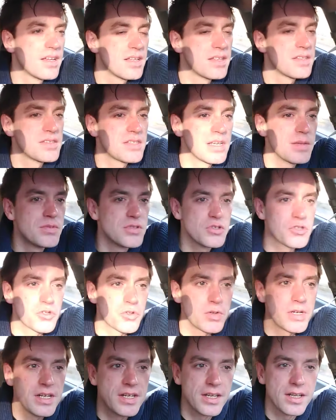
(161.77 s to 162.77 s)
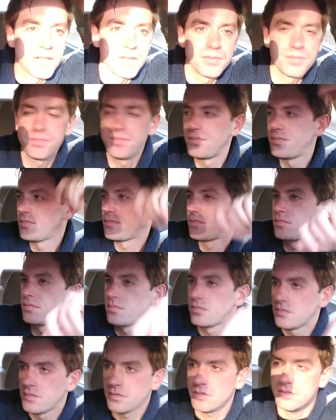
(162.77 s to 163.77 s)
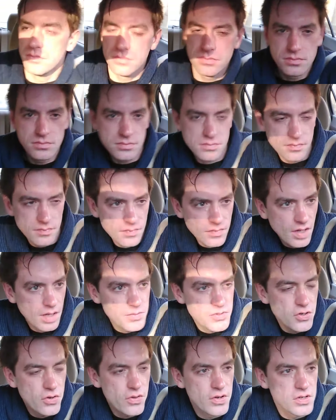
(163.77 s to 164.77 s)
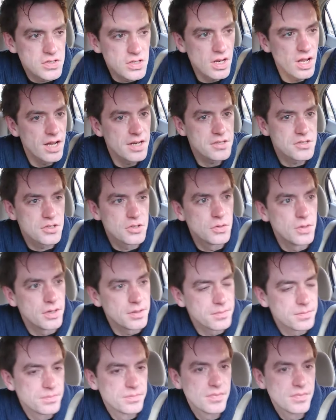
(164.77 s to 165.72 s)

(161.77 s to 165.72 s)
It seems intriguing. I'm sure there's a lot to it.